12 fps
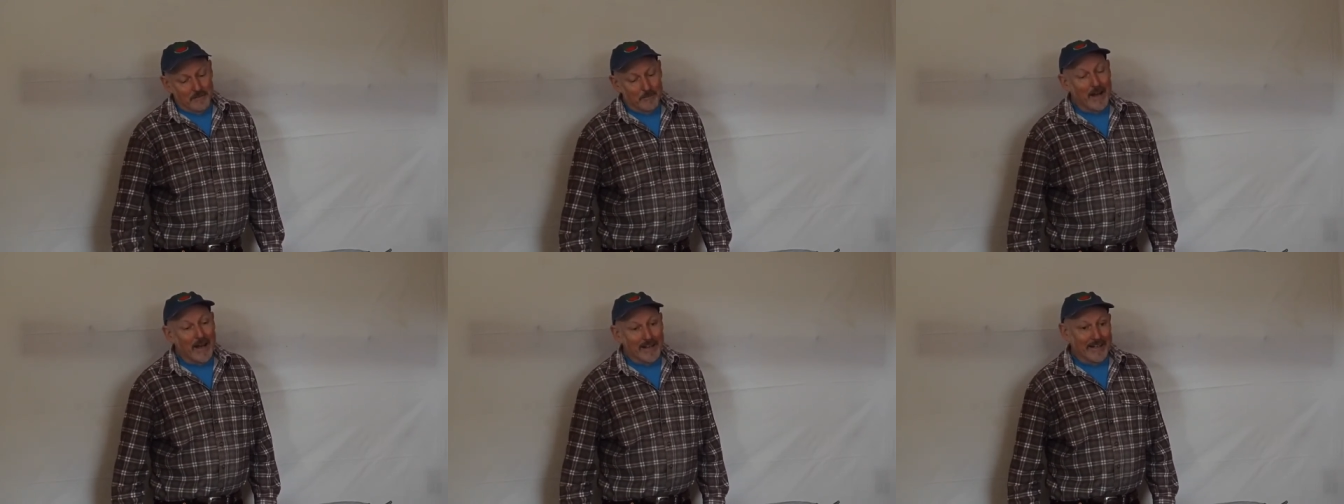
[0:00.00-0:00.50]

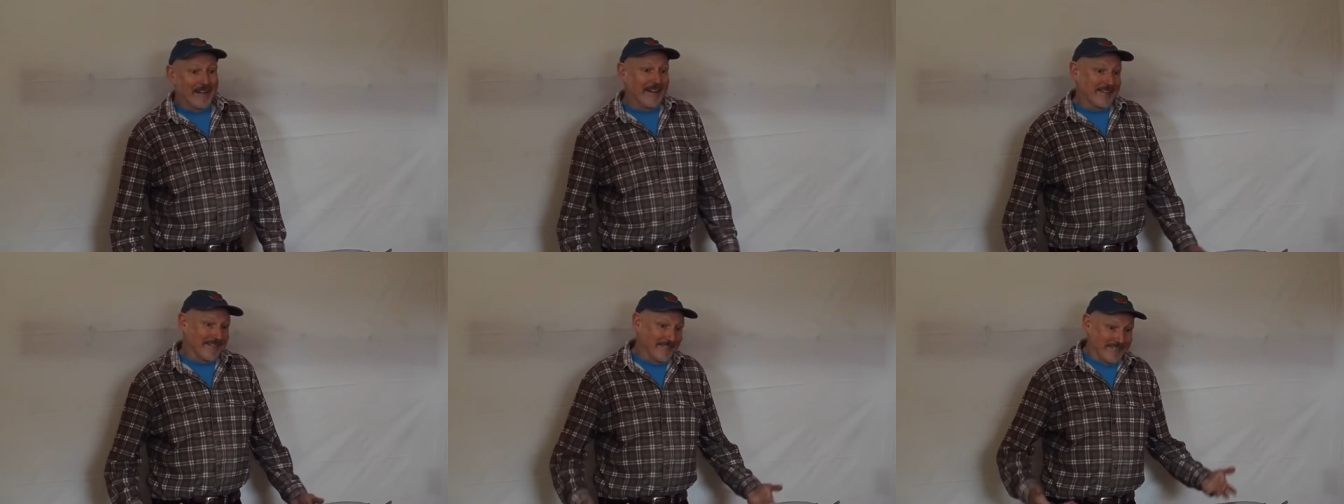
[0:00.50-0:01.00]
But a,
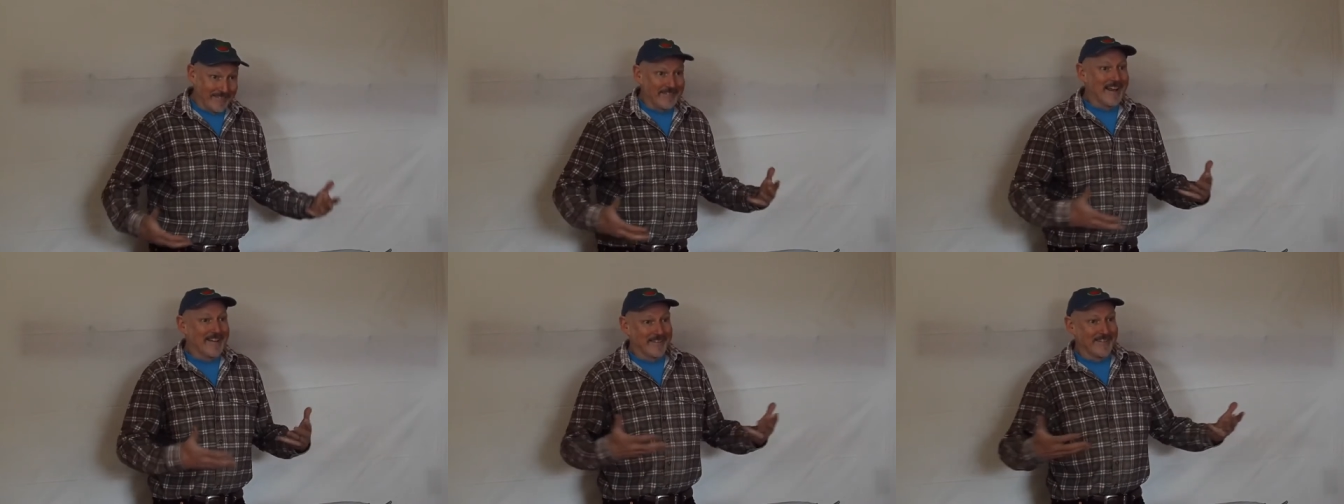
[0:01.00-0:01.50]
it
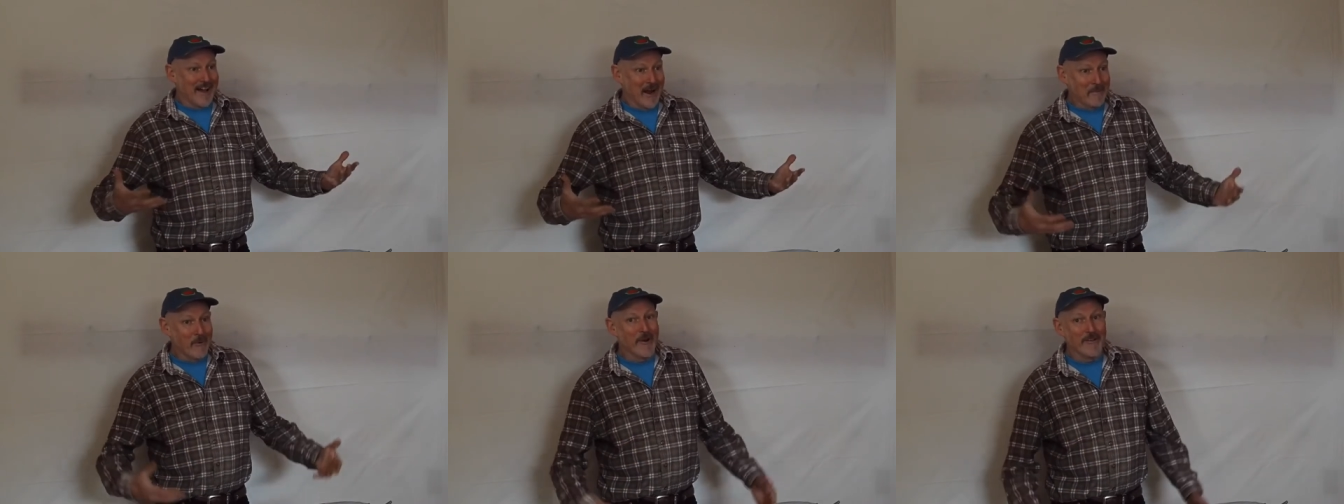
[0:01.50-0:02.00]
takes a lot
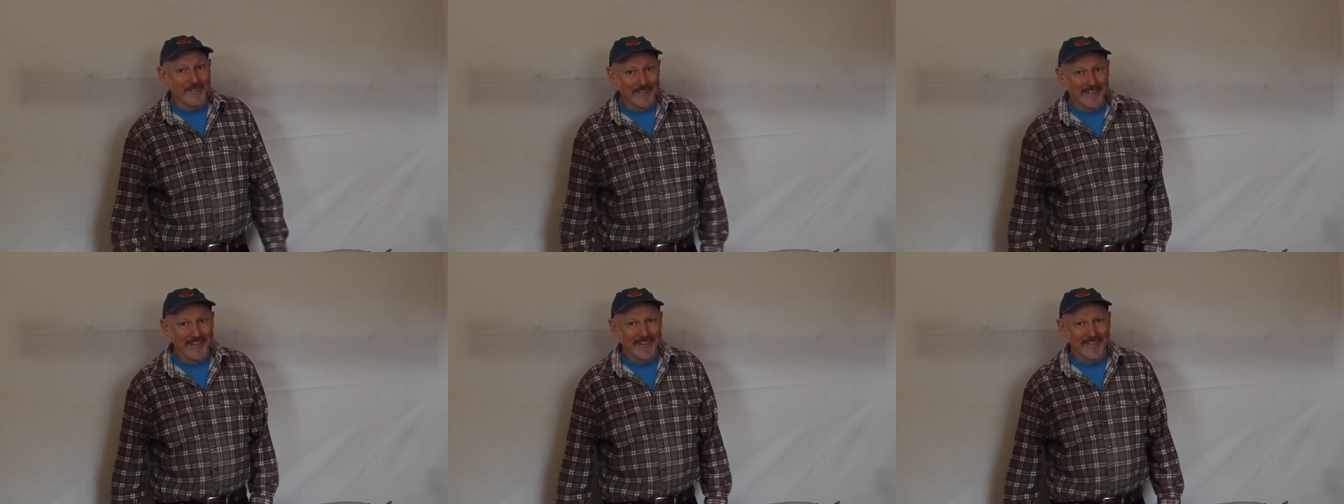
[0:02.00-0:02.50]
of boiling
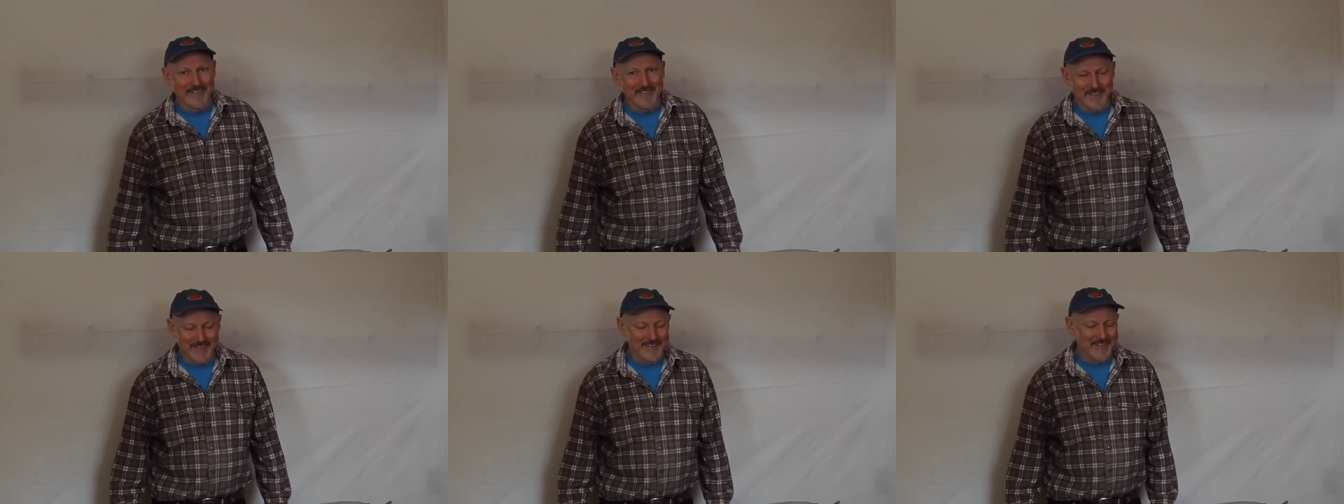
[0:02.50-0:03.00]
to get to
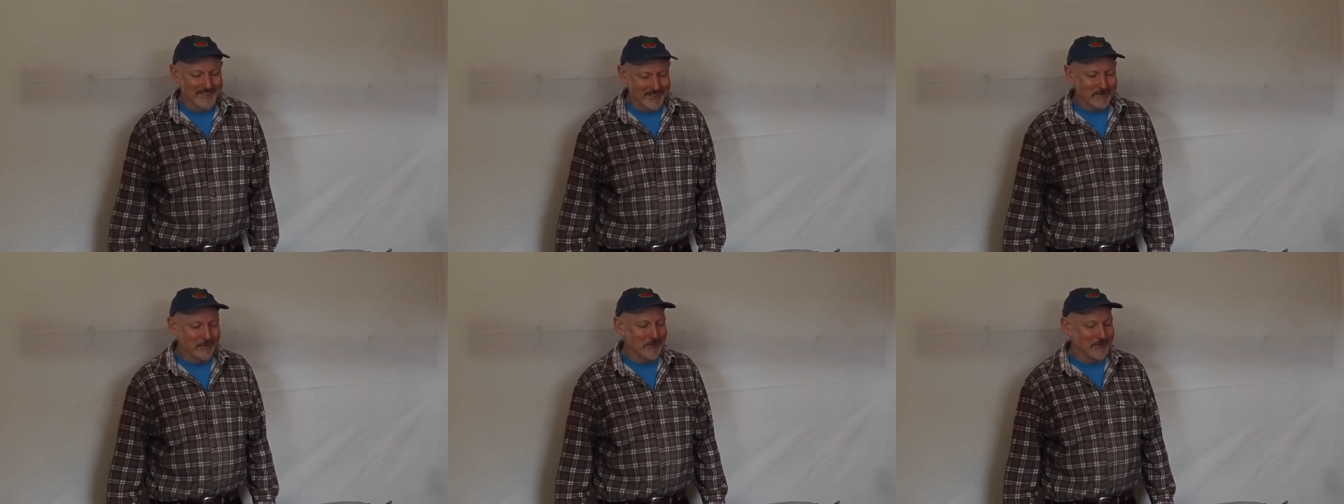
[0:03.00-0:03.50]

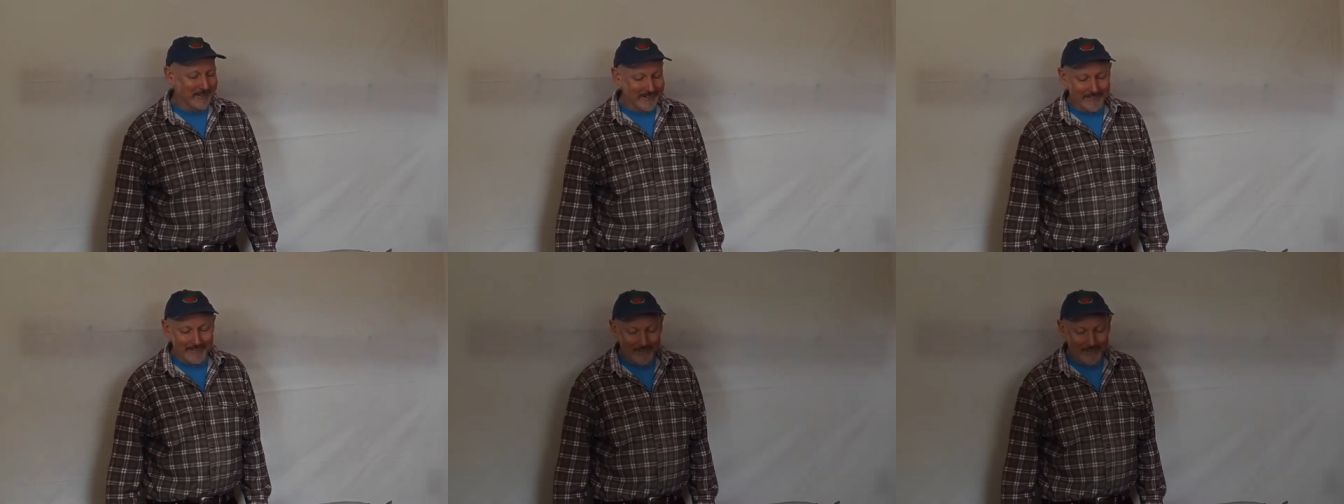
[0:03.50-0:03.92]
66 percent.